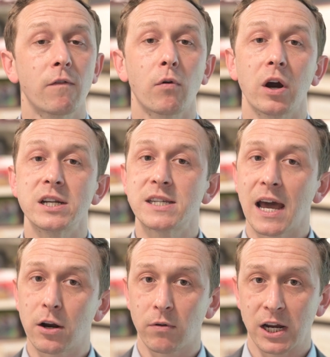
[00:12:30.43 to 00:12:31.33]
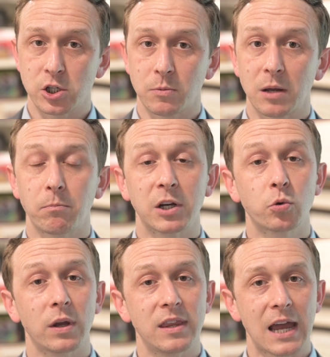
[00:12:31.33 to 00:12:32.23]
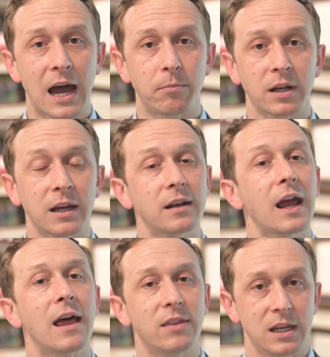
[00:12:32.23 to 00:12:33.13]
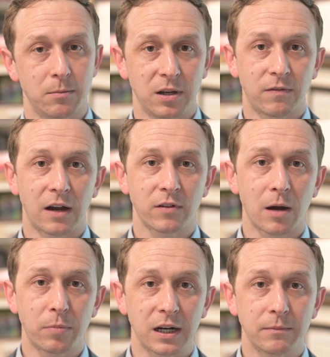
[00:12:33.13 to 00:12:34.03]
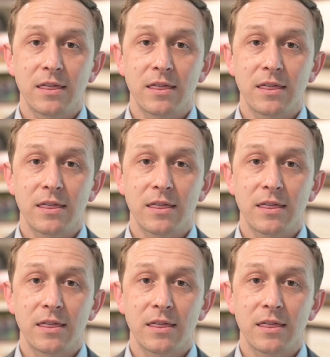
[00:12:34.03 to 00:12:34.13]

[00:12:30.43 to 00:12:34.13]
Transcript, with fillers: for a debt arrangement between the applicant and the EB5 company.